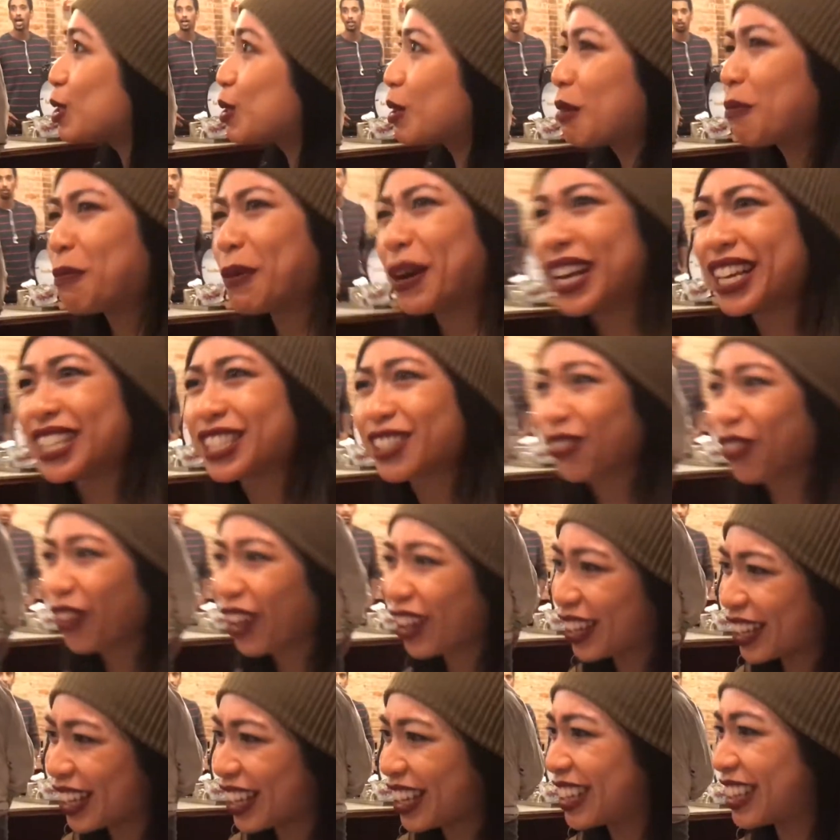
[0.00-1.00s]
hey, hey,
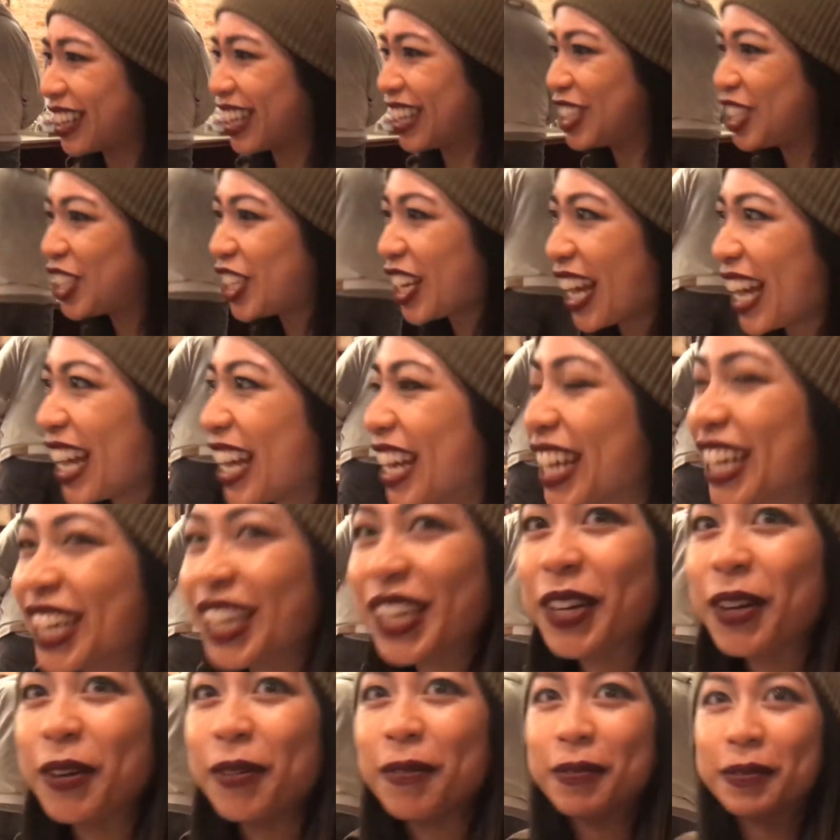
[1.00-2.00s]
she was like
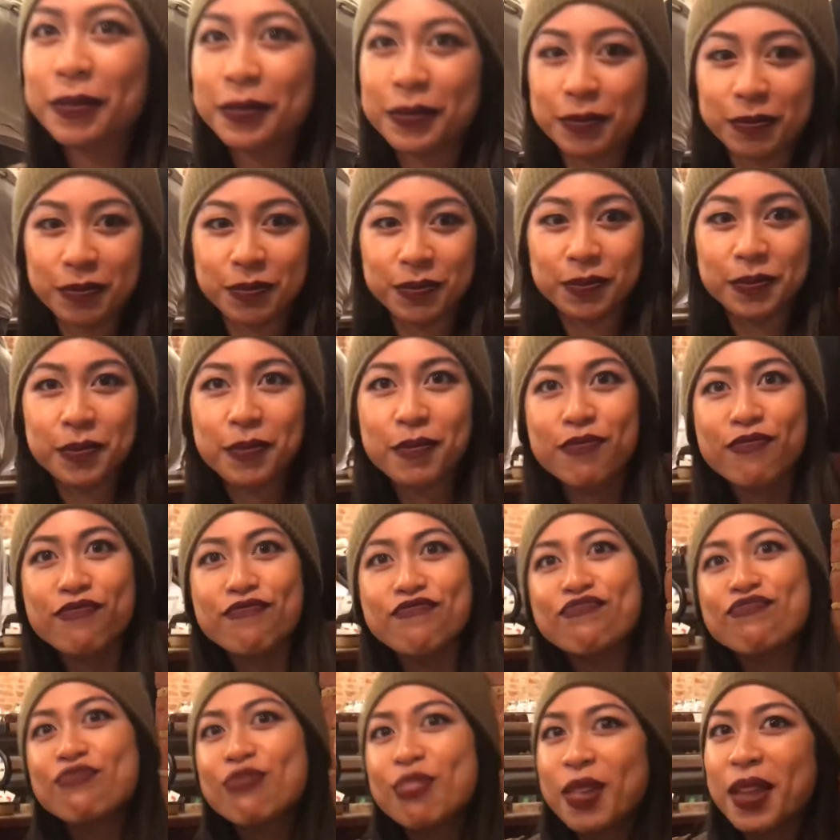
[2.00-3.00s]
screenshotting old
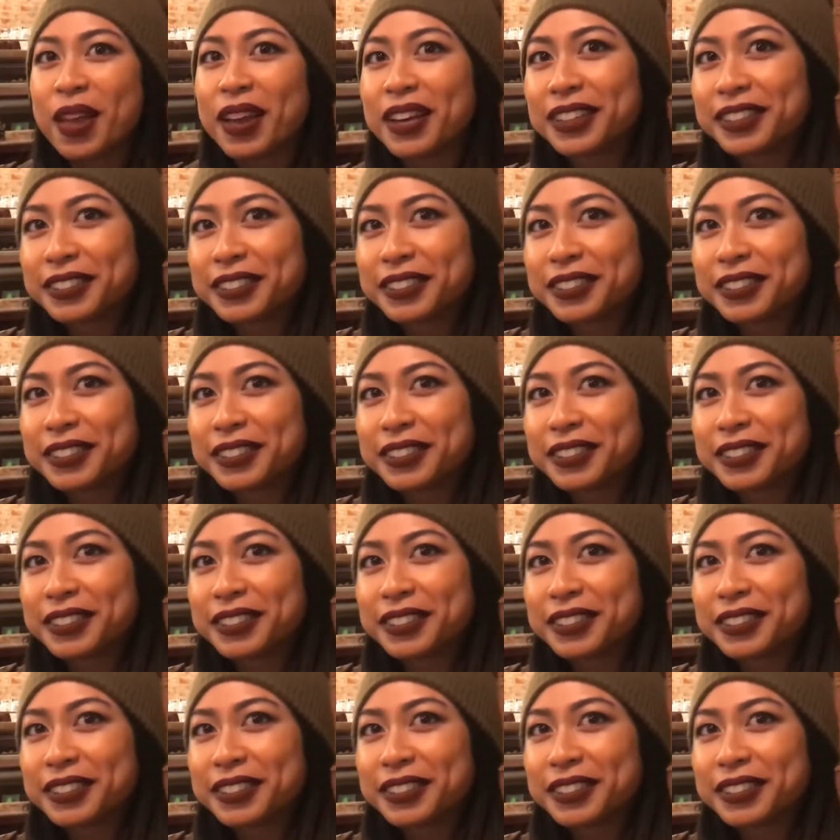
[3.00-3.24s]
conversations, and,